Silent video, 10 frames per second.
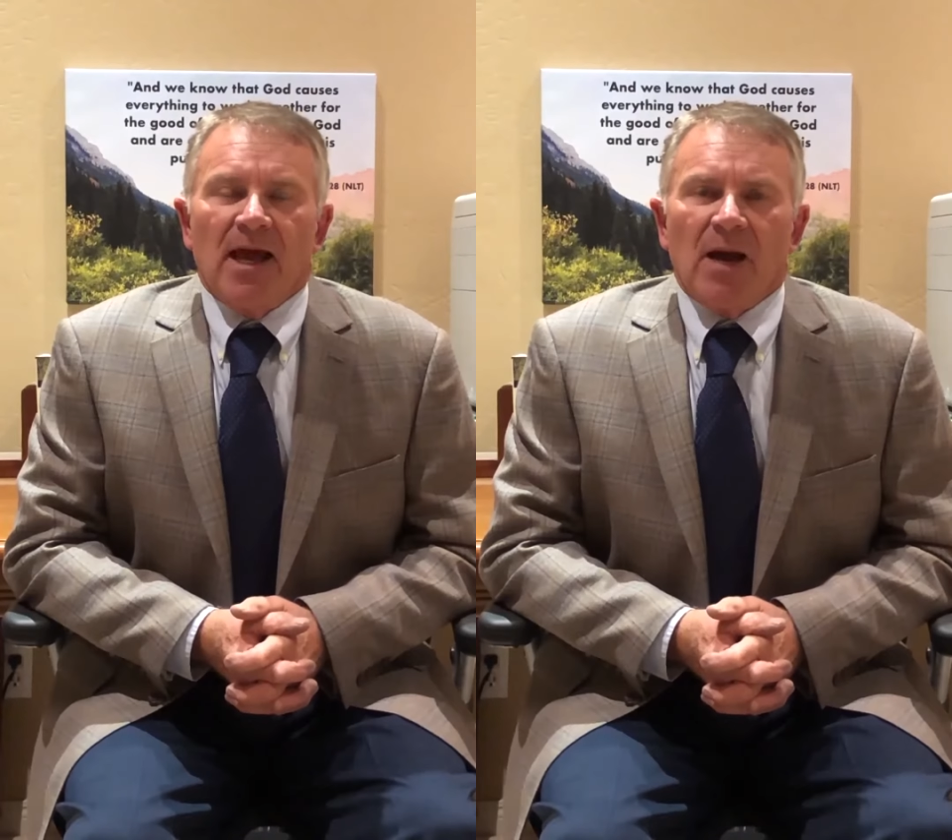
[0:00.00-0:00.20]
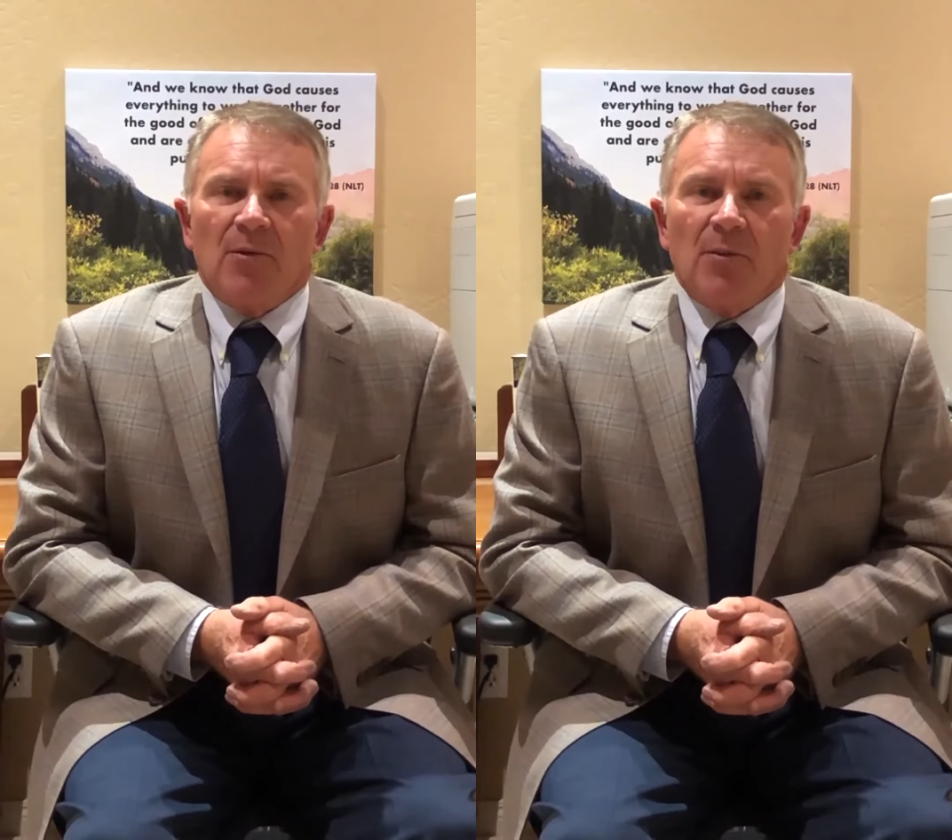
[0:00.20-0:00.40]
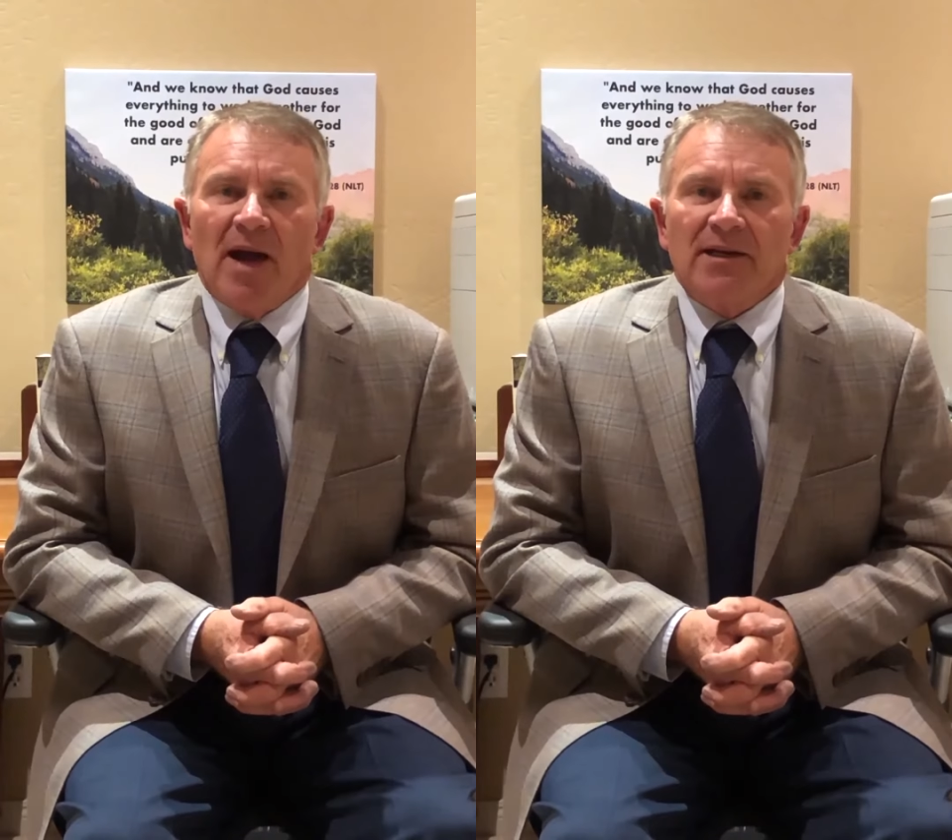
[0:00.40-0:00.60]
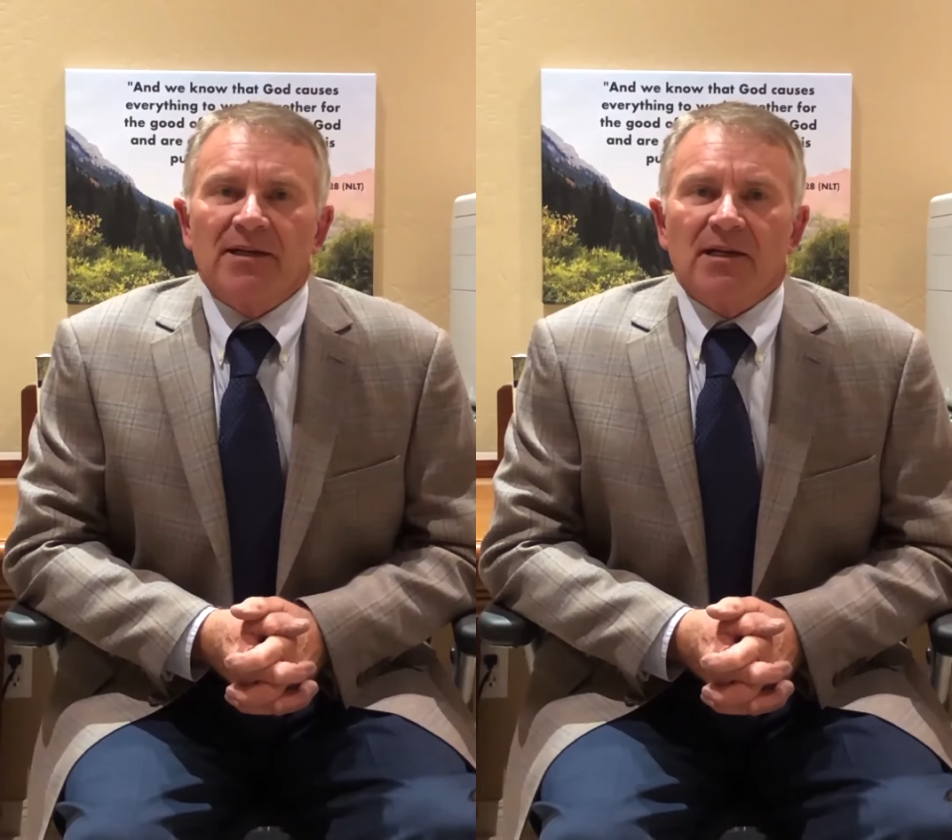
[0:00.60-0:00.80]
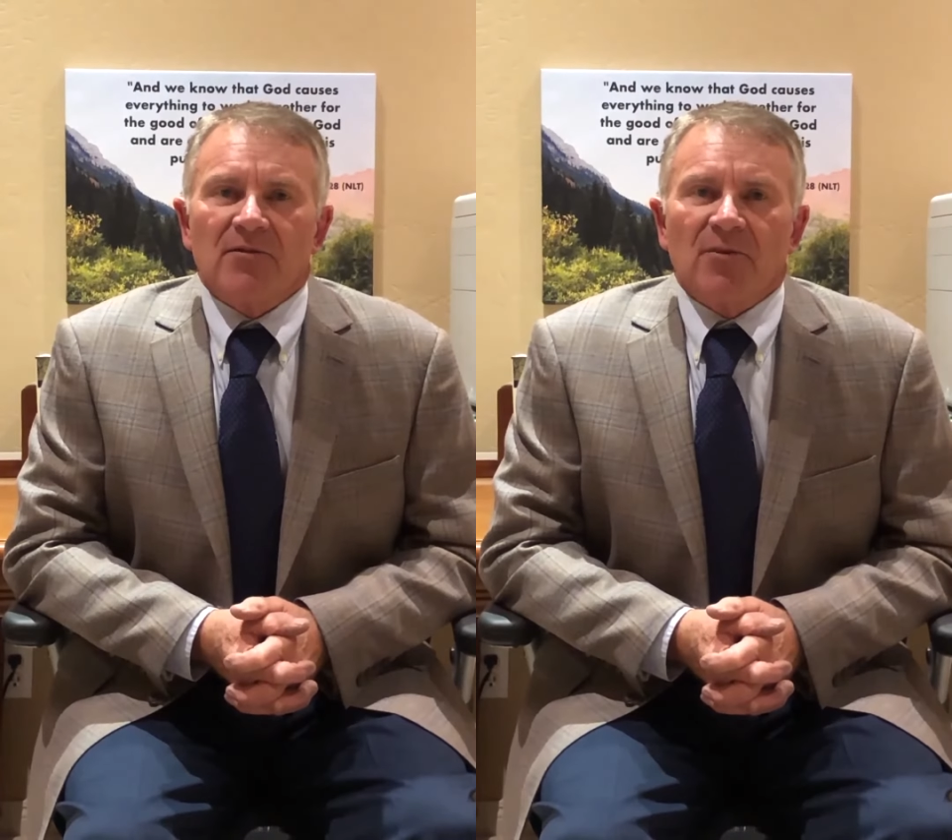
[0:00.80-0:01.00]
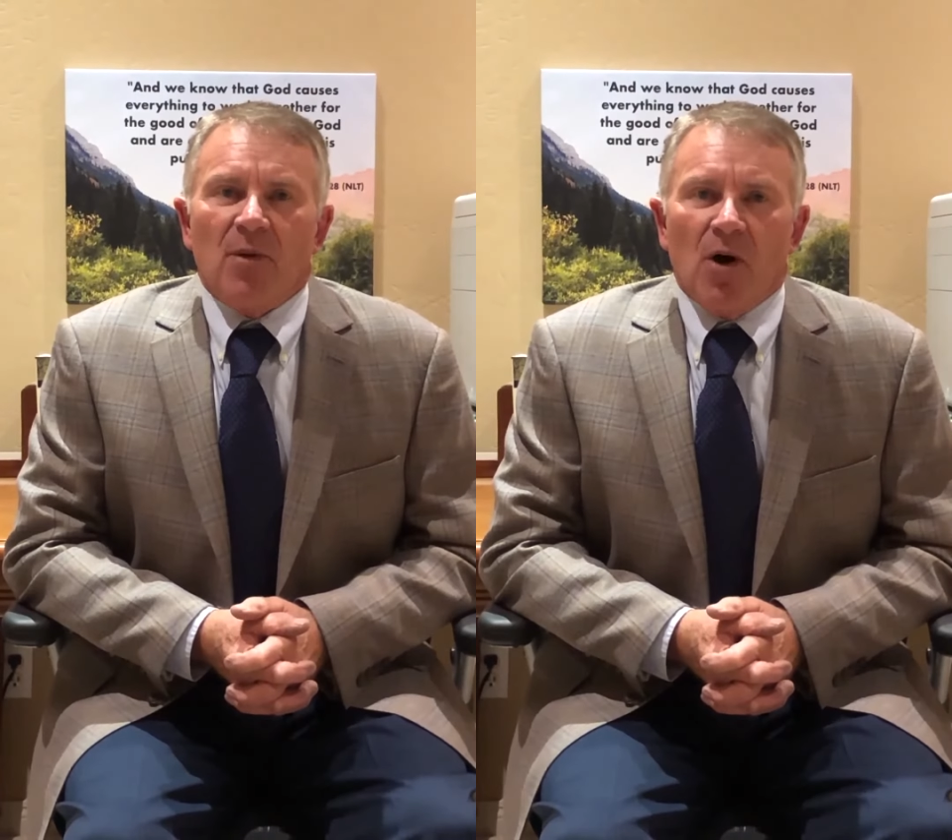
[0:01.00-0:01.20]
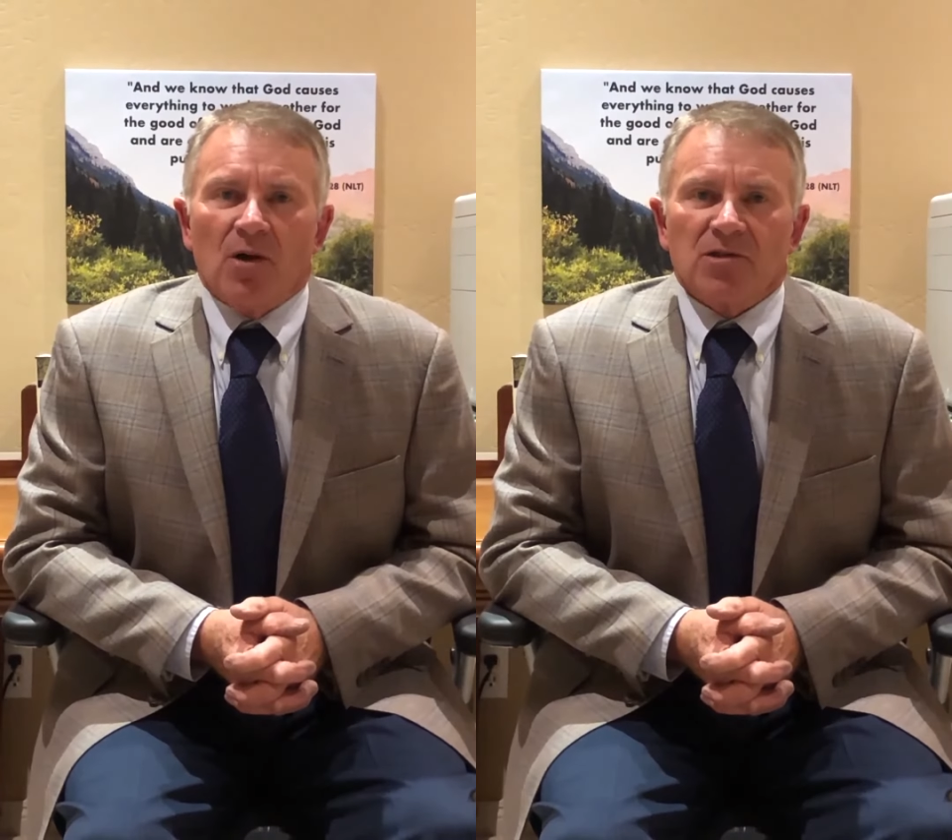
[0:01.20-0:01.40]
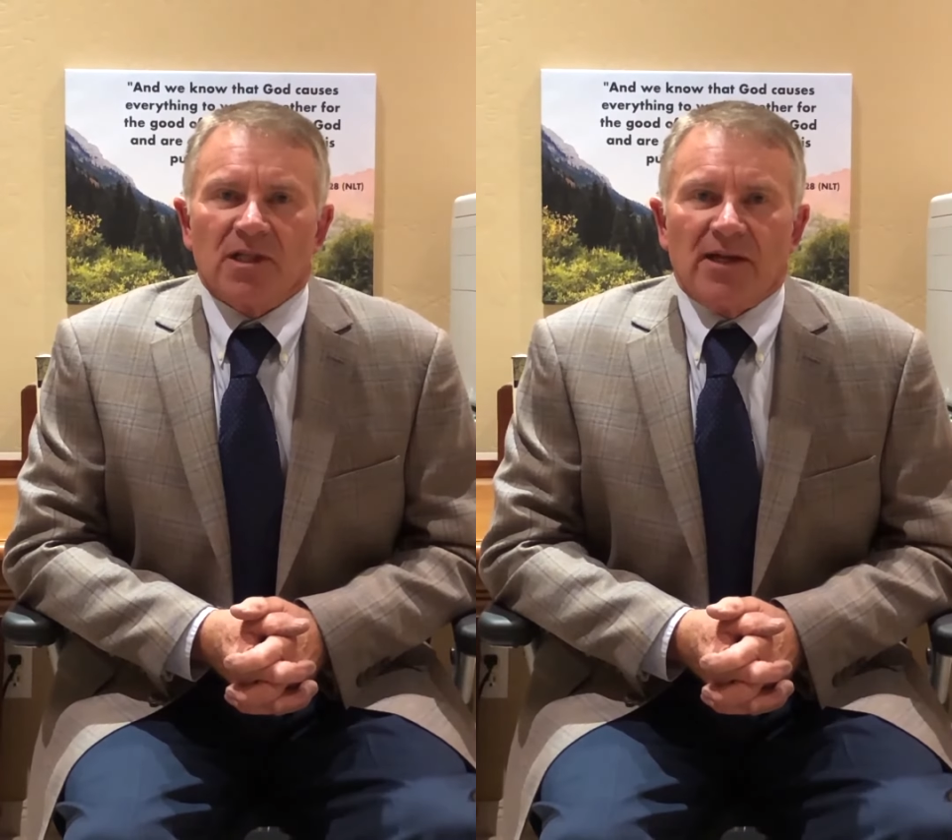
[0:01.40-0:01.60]
I'm reminded of
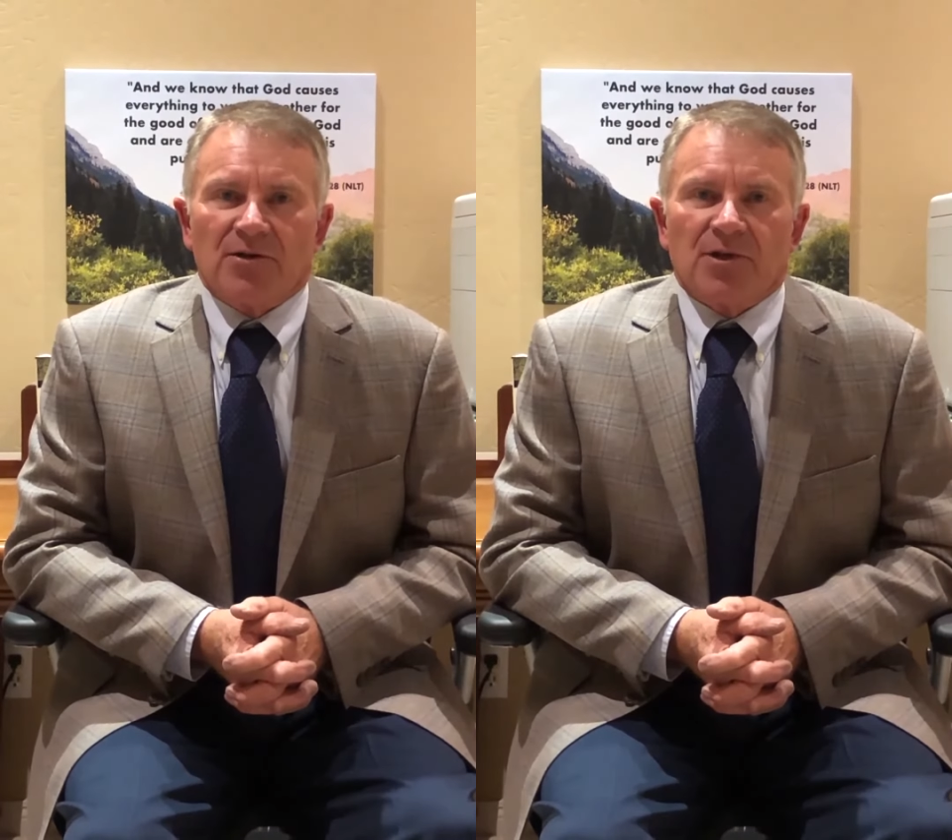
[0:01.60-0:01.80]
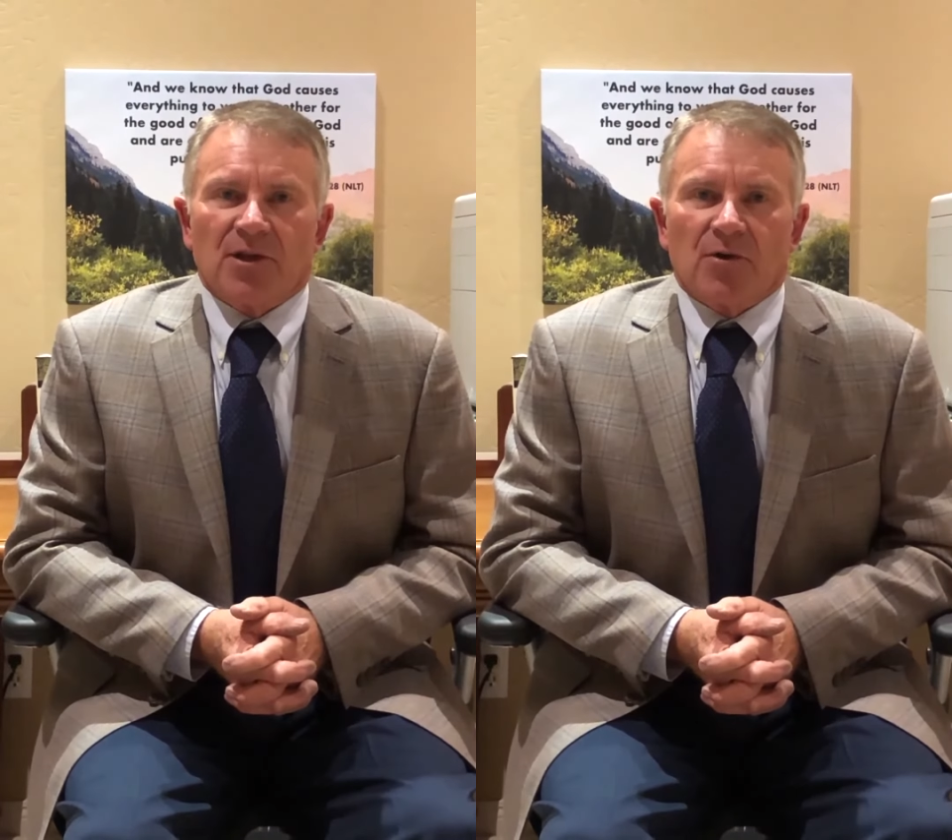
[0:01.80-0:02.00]
Paul's letter to the